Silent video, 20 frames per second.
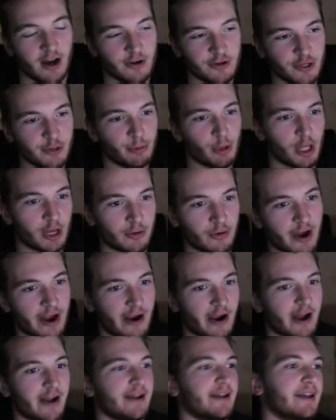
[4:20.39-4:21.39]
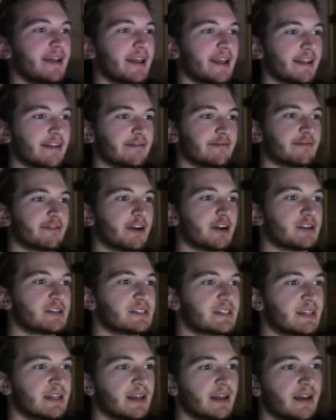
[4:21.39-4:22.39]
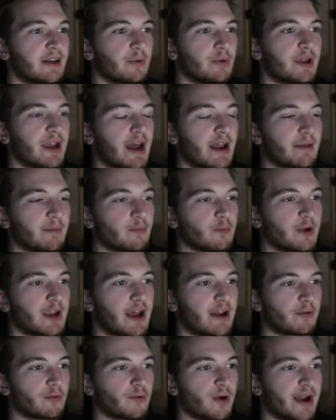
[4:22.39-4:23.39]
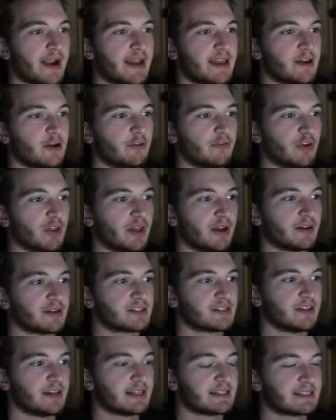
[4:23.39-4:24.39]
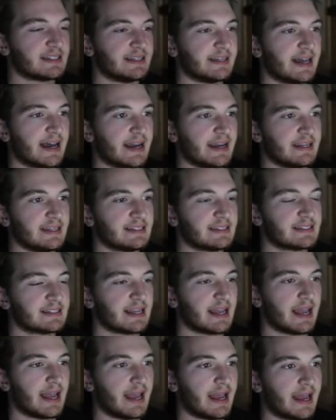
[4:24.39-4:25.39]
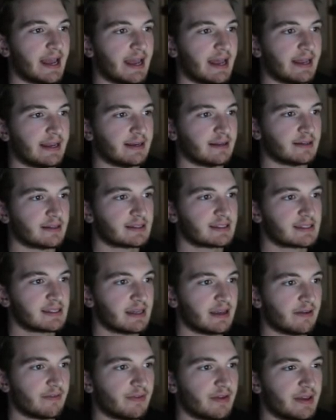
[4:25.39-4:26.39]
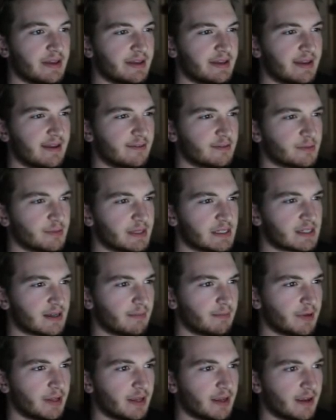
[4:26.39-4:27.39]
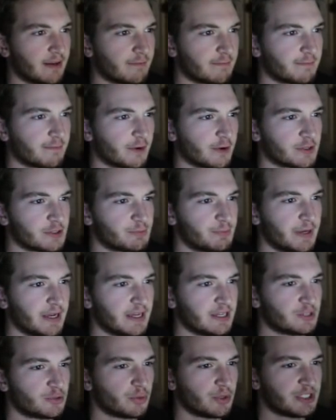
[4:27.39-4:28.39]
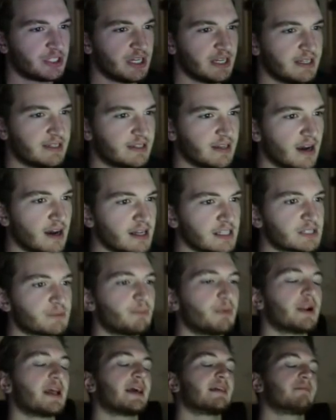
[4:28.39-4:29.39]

Odubel Herrera hitting first. We got him we got a righty over there, so that's nice. And let's see if he gives me something to hit first pitch, which he does, but